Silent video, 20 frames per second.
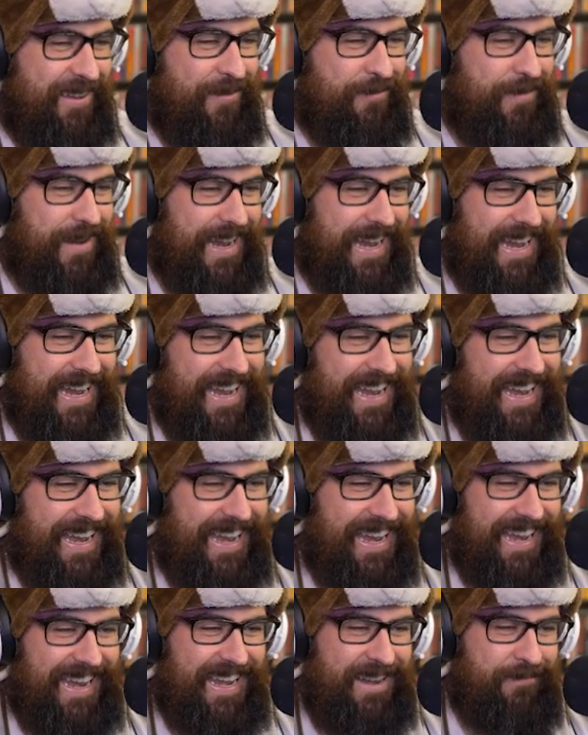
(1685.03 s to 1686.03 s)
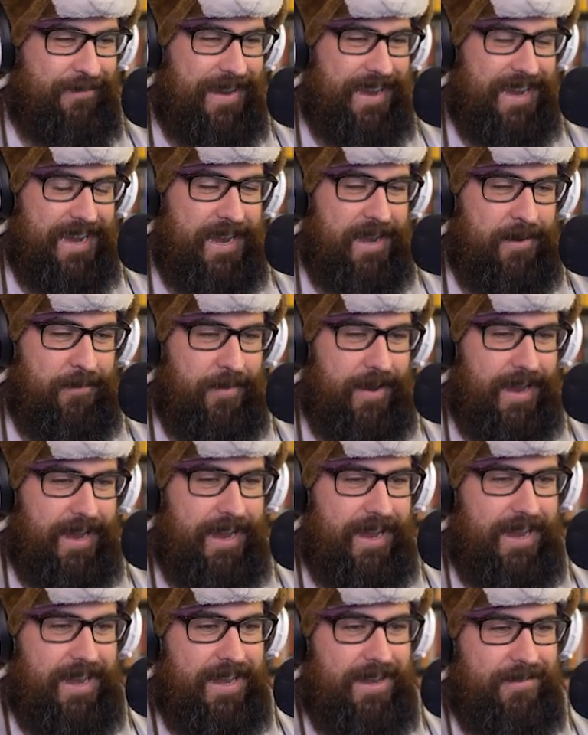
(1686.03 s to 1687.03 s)
Man, man,
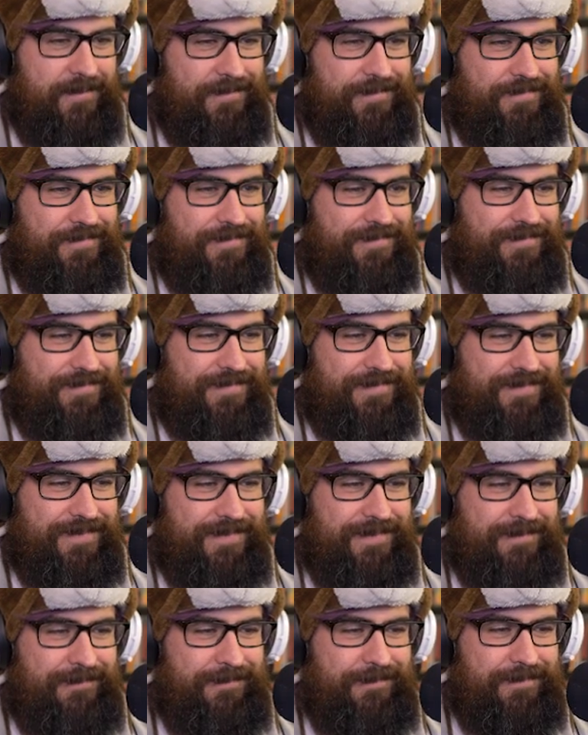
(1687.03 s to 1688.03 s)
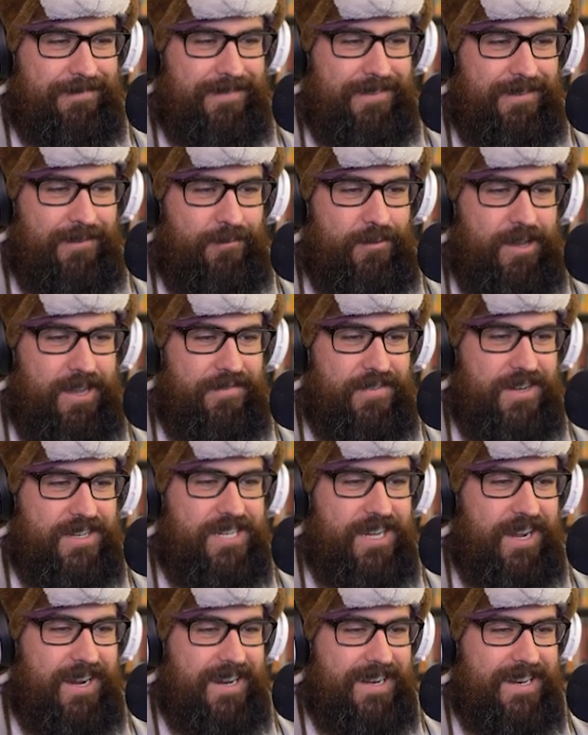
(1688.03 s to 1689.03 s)
man. Well, if you're
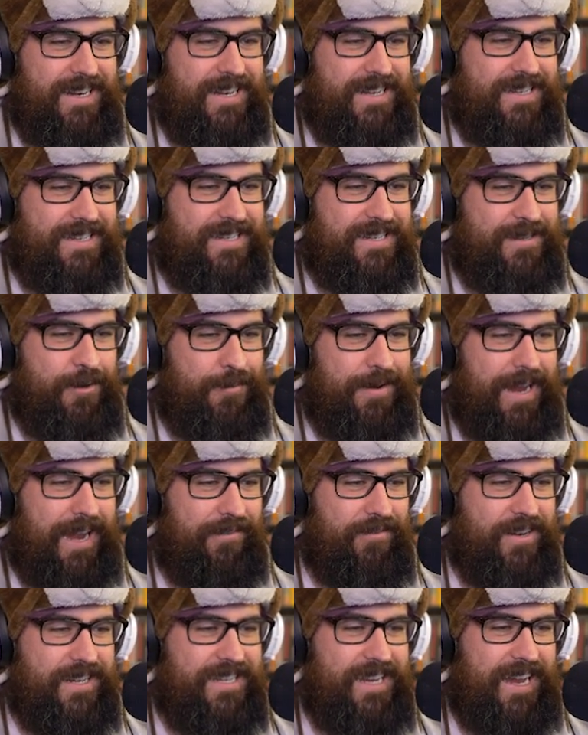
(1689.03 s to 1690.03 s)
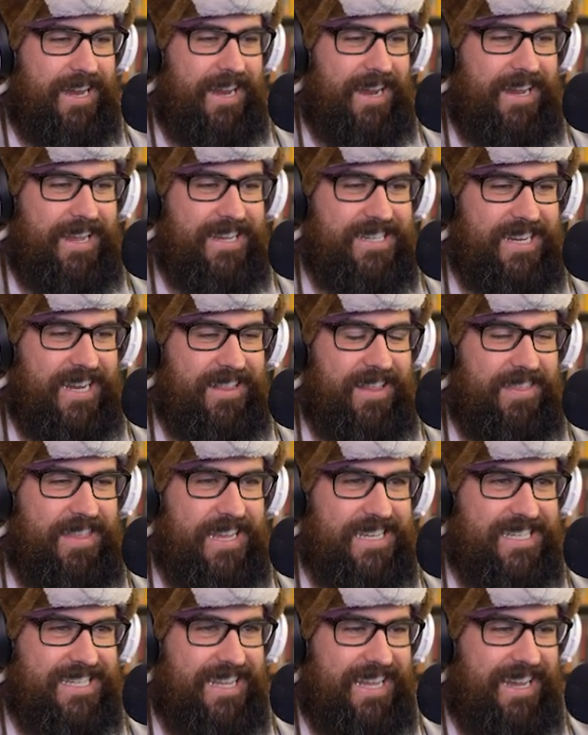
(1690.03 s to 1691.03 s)
tugging it to me every day, I guess I can let
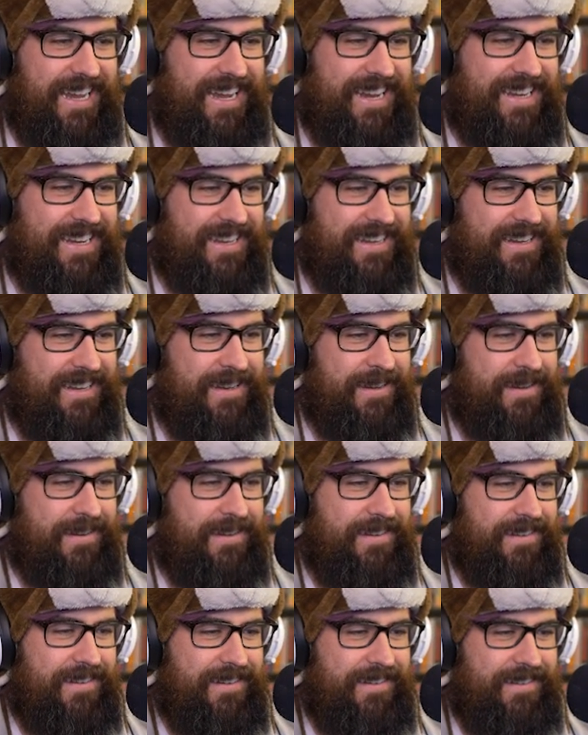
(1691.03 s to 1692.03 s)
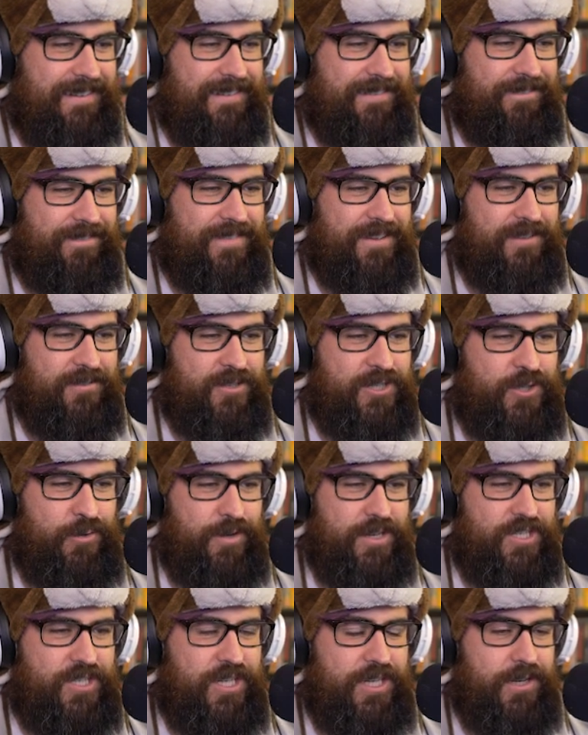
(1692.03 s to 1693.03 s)
that slide. Sure. Oh,
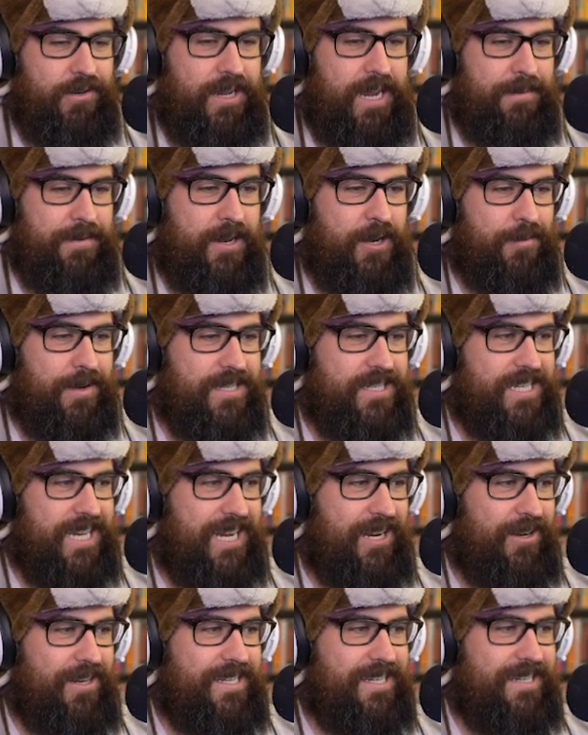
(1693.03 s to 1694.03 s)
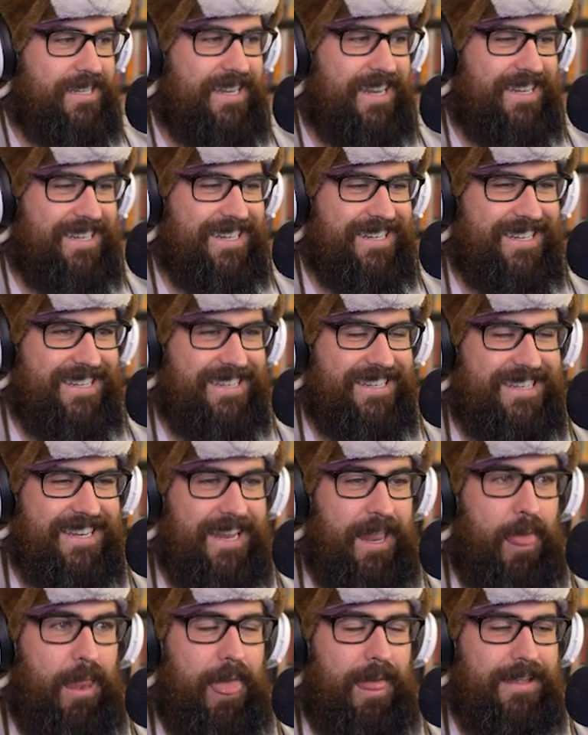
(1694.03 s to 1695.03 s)
Shuichi, you came to hear my secret, didn't you?
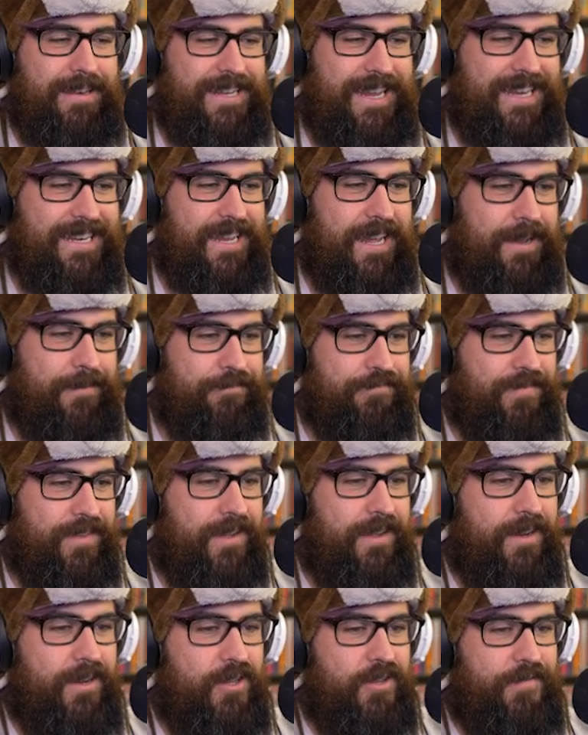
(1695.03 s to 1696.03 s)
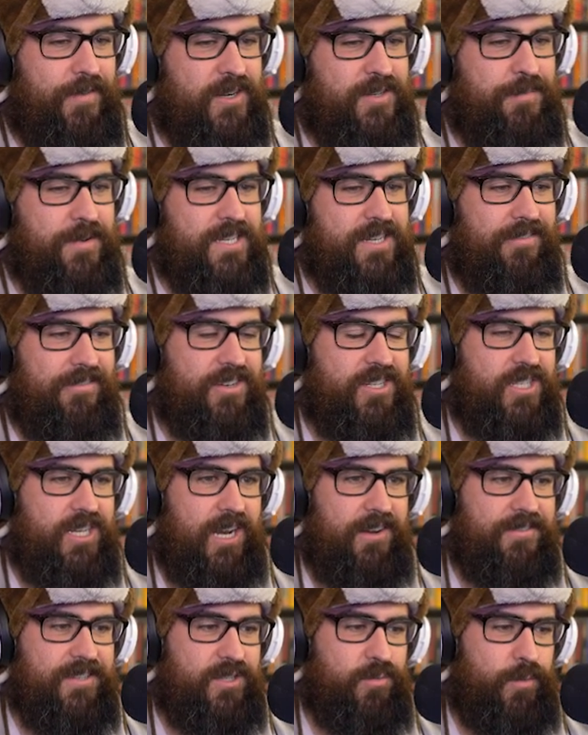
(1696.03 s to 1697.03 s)
Uh, didn't you? You're the first person I ever
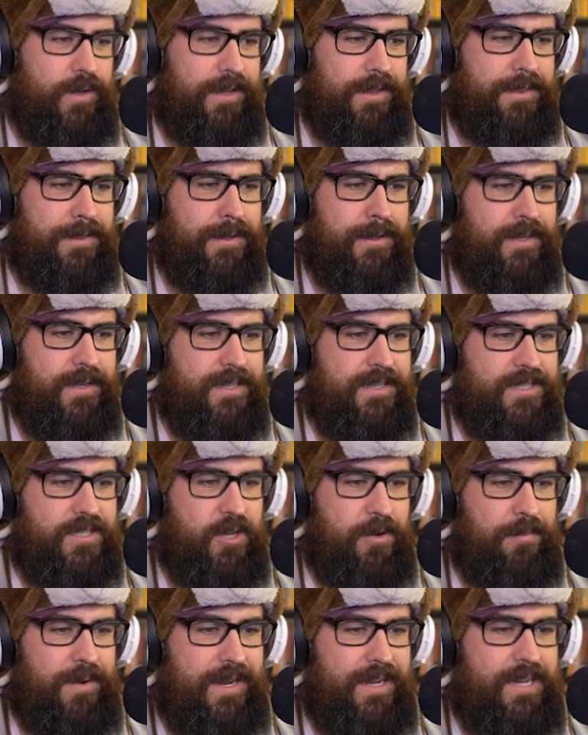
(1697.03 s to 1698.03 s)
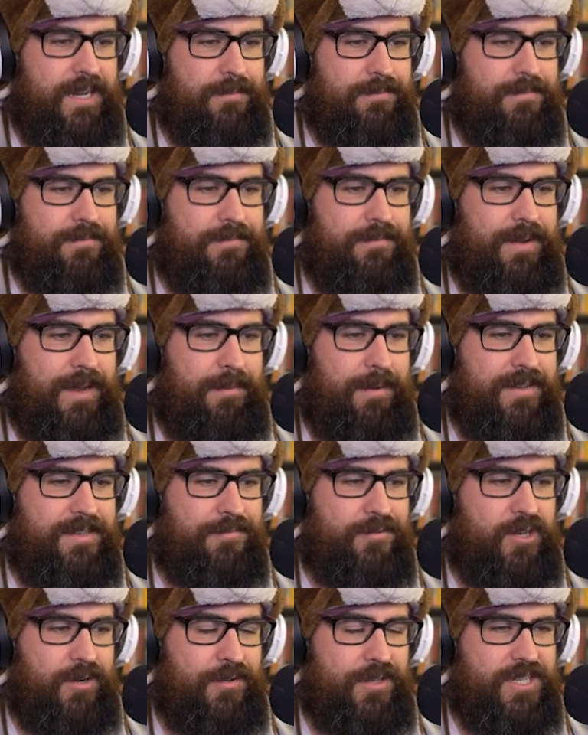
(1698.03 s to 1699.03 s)
shared this with, so might come. I might have
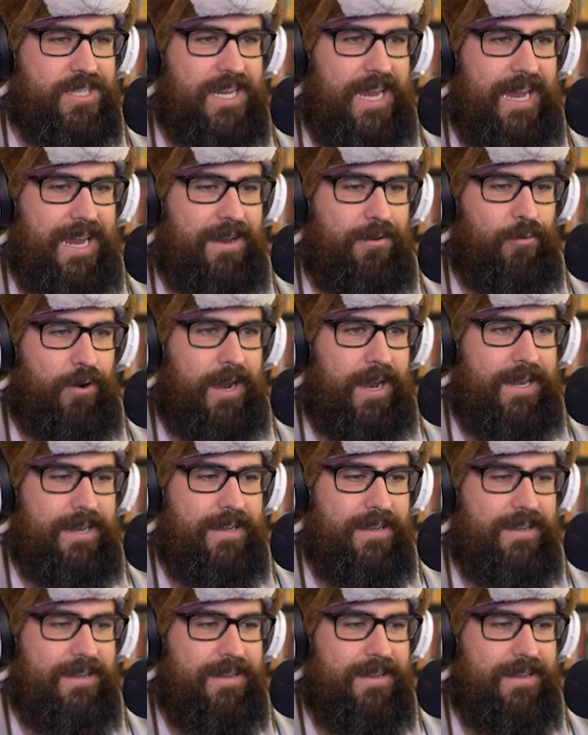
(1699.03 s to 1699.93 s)
some trouble saying it right.